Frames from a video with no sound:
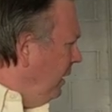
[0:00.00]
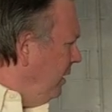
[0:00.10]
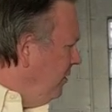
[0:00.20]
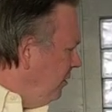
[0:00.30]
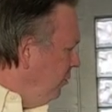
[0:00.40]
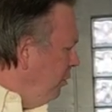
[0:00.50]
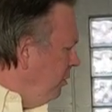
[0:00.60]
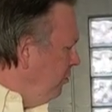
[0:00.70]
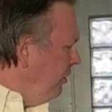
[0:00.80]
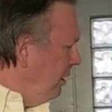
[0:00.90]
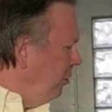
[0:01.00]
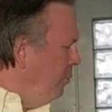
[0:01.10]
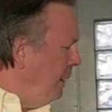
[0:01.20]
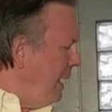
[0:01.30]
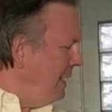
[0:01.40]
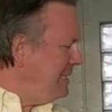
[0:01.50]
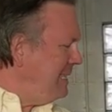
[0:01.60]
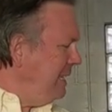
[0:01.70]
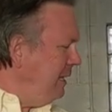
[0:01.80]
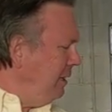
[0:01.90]
In addition, we're using aluminized
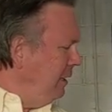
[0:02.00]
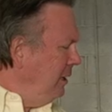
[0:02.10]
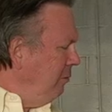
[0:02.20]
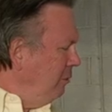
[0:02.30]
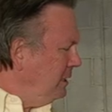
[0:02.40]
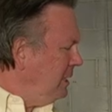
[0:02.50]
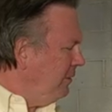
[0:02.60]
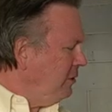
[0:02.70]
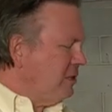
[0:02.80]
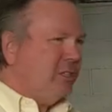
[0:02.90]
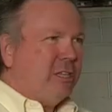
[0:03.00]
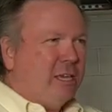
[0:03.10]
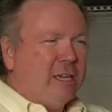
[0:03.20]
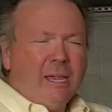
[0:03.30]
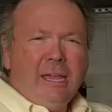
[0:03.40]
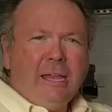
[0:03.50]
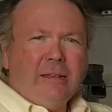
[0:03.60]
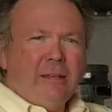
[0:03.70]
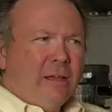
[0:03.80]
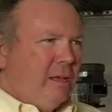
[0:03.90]
steel, which gives us the
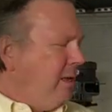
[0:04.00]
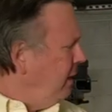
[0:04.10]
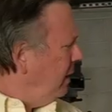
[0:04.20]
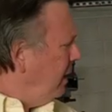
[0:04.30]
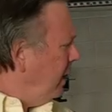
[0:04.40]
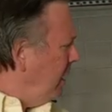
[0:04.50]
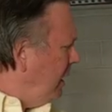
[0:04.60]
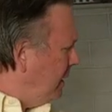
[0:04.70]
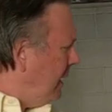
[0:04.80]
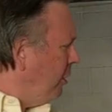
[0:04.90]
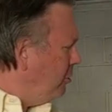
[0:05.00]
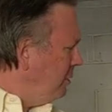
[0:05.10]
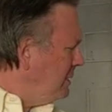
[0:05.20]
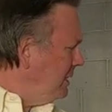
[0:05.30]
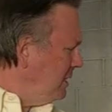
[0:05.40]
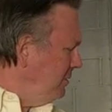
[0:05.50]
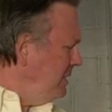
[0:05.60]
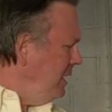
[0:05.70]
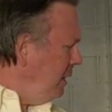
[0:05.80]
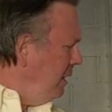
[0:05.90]
heat characteristics of
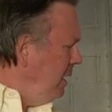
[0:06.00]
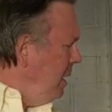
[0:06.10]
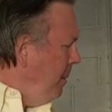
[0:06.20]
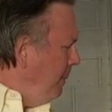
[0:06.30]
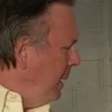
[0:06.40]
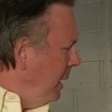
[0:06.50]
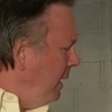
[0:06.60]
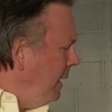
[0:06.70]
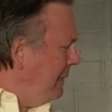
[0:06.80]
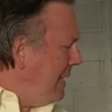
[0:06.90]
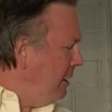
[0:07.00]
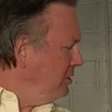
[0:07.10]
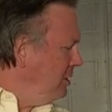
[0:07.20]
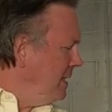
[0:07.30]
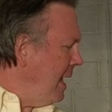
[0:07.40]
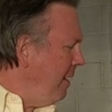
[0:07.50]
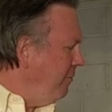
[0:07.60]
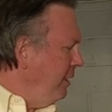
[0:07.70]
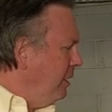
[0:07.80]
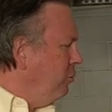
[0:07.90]
steel, but allows us to
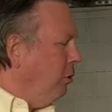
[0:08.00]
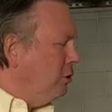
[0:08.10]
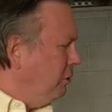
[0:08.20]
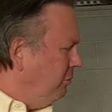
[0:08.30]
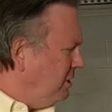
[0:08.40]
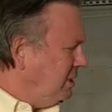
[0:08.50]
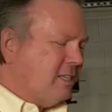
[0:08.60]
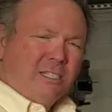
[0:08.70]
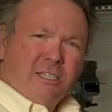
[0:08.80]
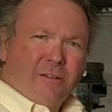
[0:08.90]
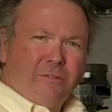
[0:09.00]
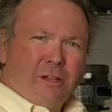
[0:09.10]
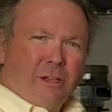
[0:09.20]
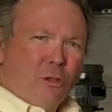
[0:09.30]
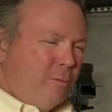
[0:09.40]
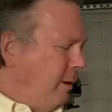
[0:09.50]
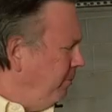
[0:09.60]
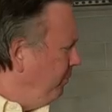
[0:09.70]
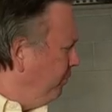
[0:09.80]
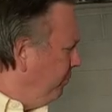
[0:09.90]
have the corrosion resistance of aluminum.